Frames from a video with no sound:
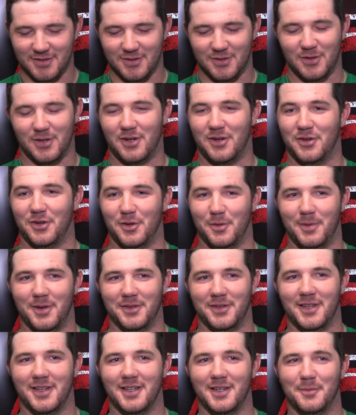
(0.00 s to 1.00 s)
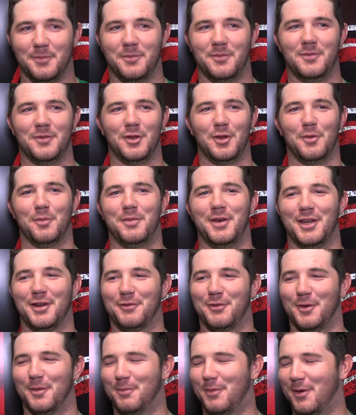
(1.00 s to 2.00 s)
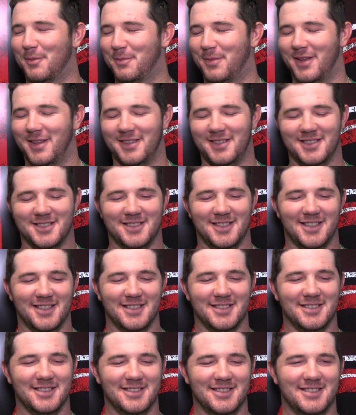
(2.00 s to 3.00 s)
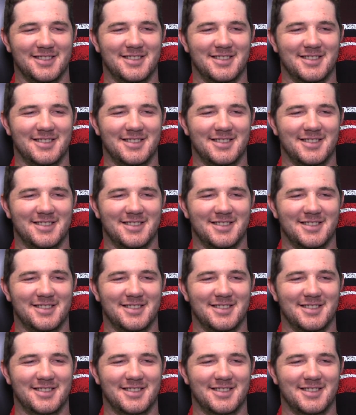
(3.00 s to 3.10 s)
Well, I don't know about that. I'm a little big for a bunk bed these days.